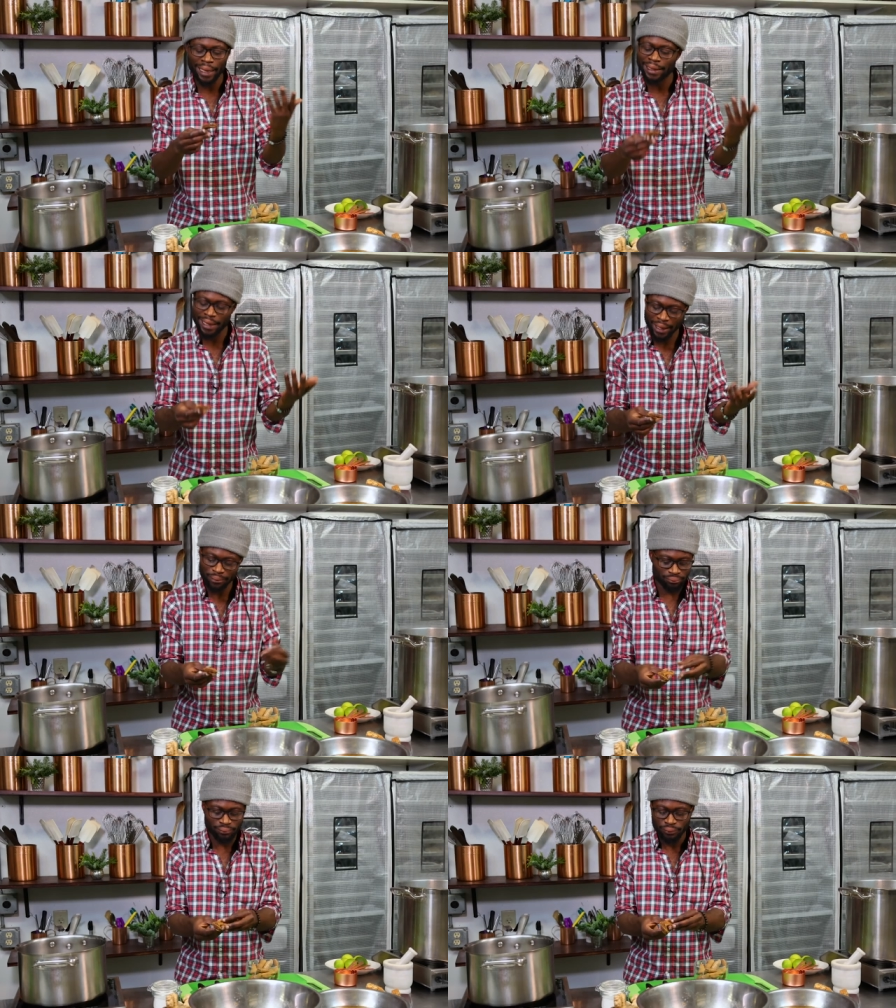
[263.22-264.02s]
a date.
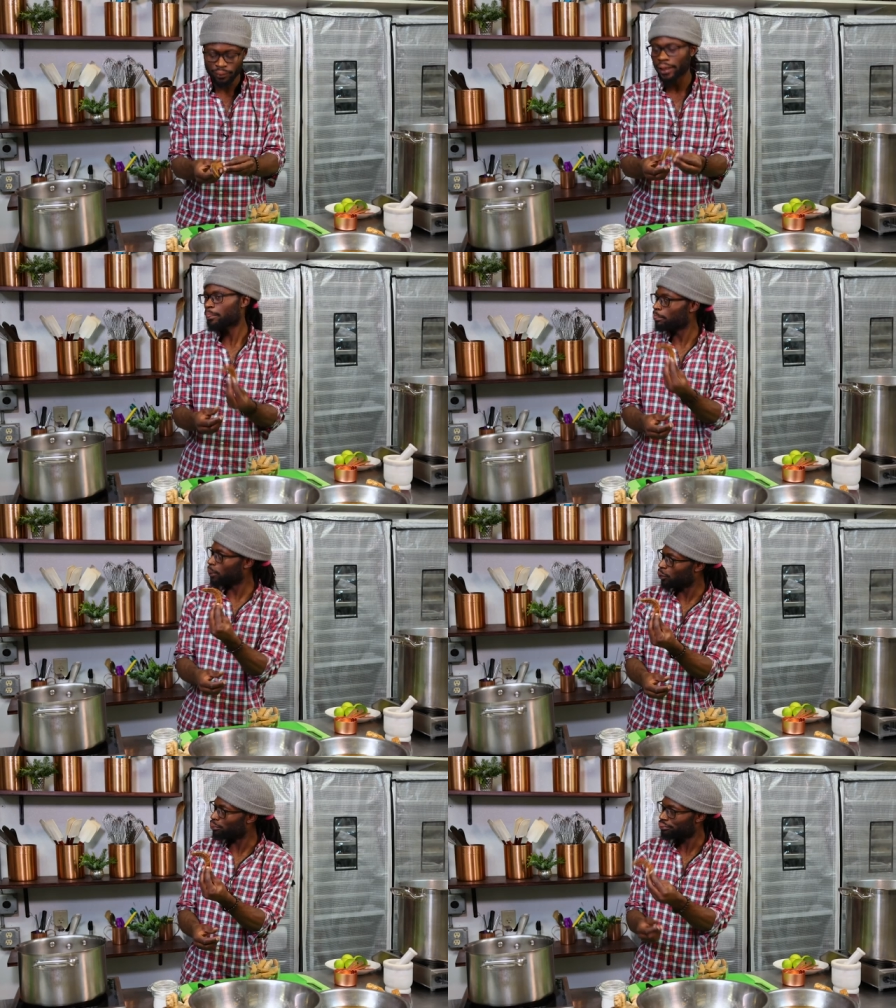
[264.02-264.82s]

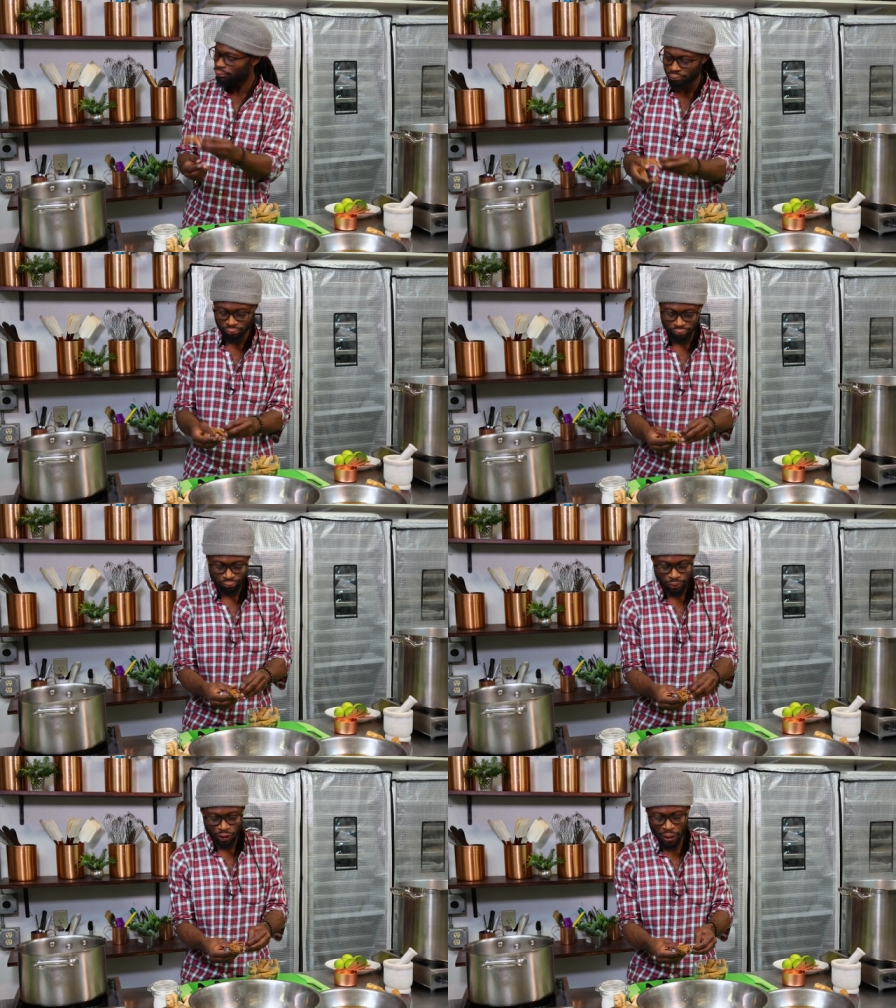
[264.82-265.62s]
Boom.
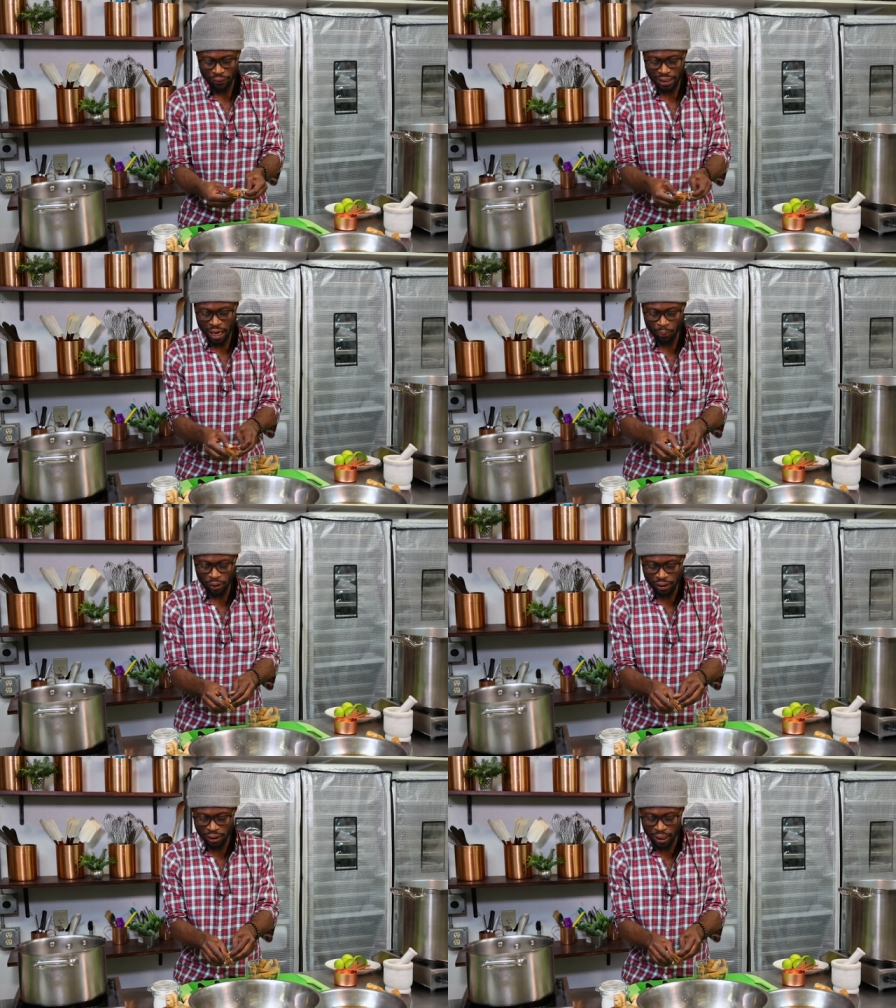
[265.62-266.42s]
You have a tamarind
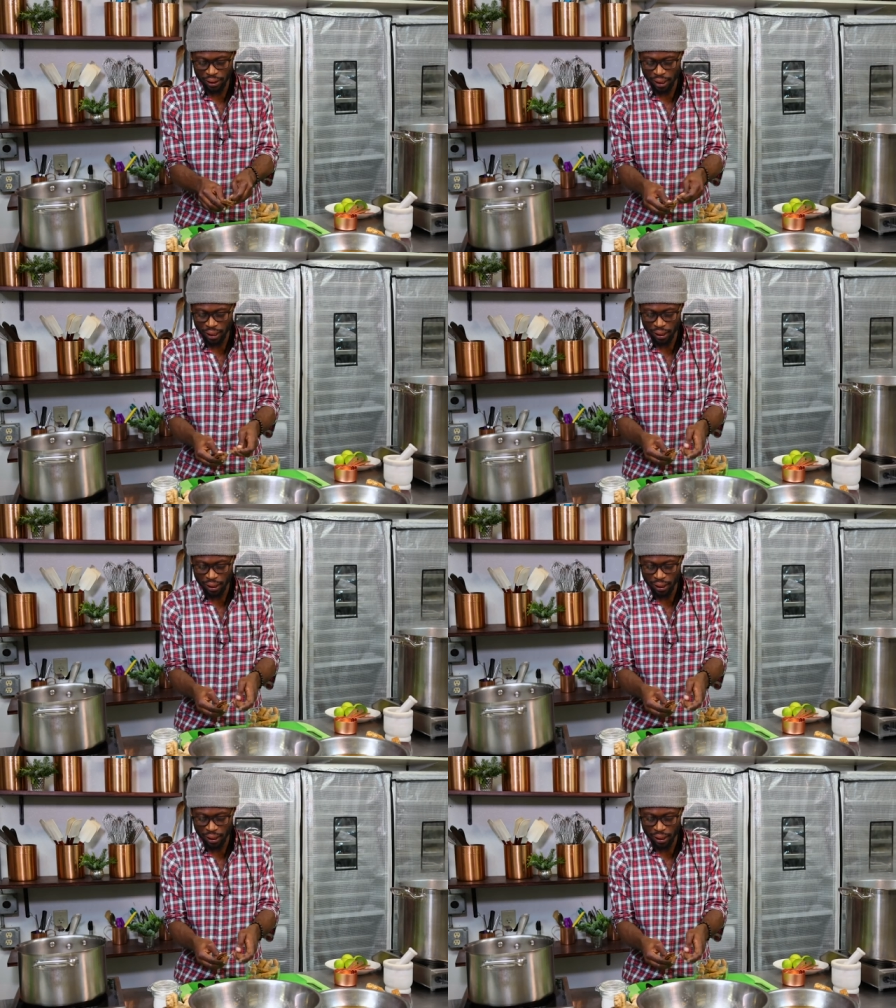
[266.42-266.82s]
just like that. If